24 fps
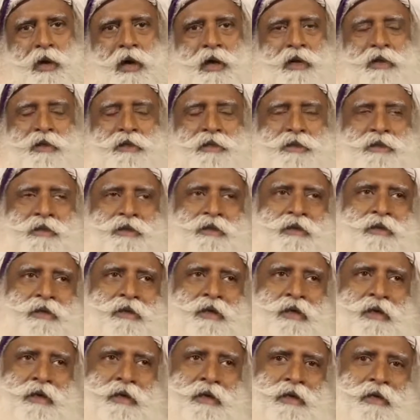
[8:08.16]
virus
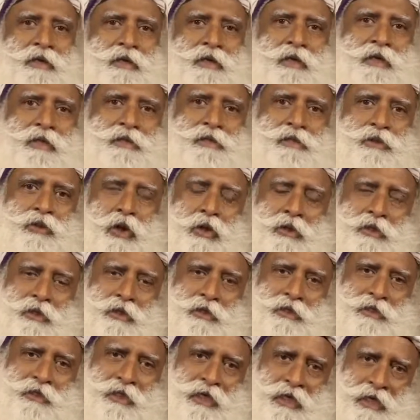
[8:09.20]
is not
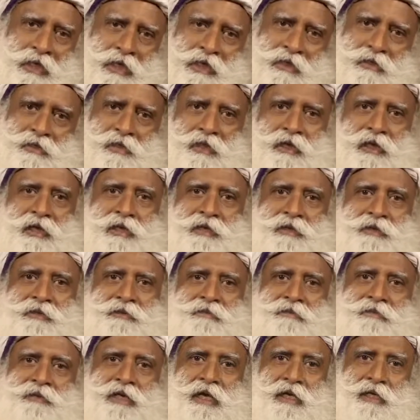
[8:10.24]
a deadly killer,
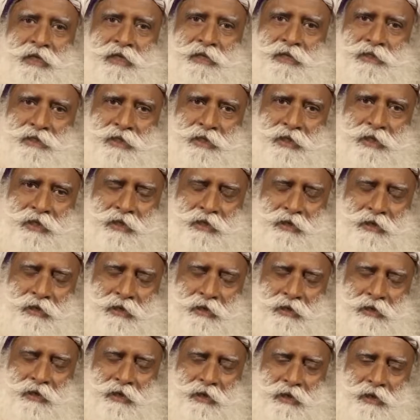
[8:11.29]
that is
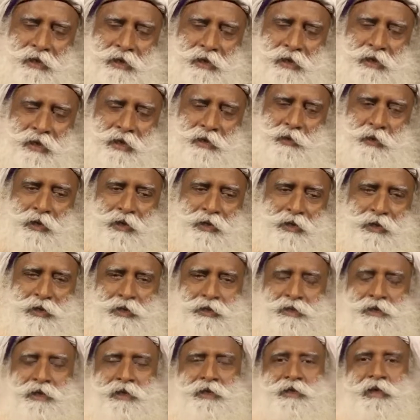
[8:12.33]
the
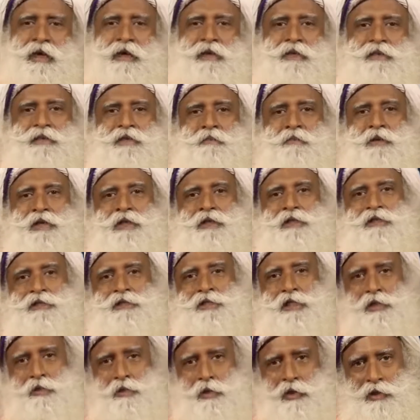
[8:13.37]
advantage and that is a big
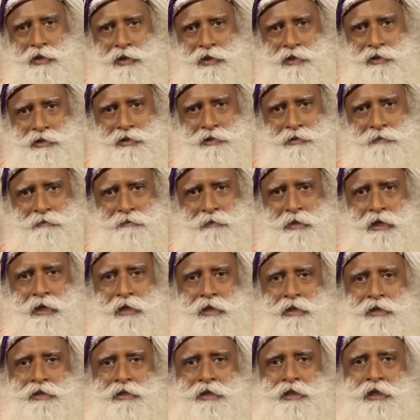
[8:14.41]
disadvantage.
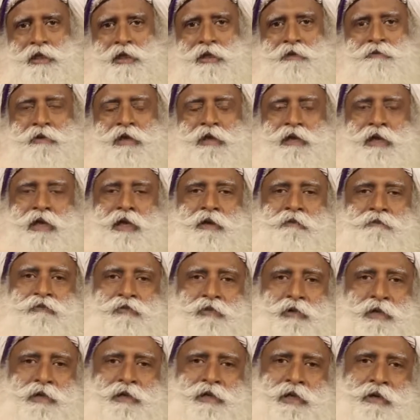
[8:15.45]
See, when the
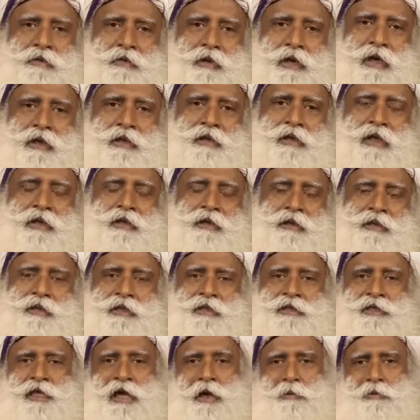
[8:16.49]
influenza and other
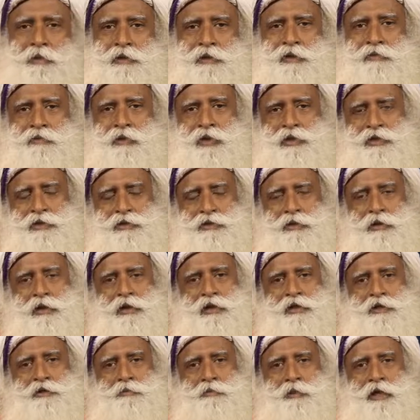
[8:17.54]
things happened, what is
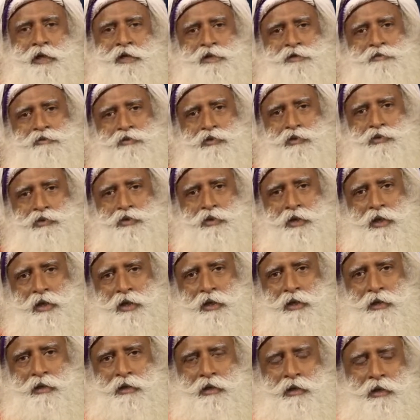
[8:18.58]
called the Spanish flu
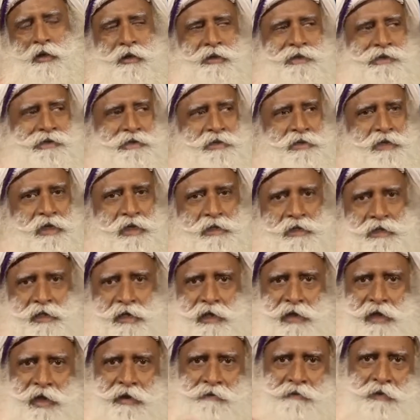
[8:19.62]
today, it just
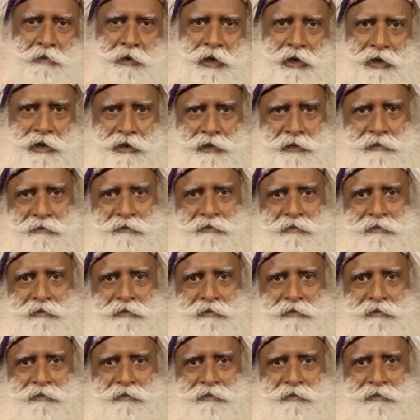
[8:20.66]
killed everybody.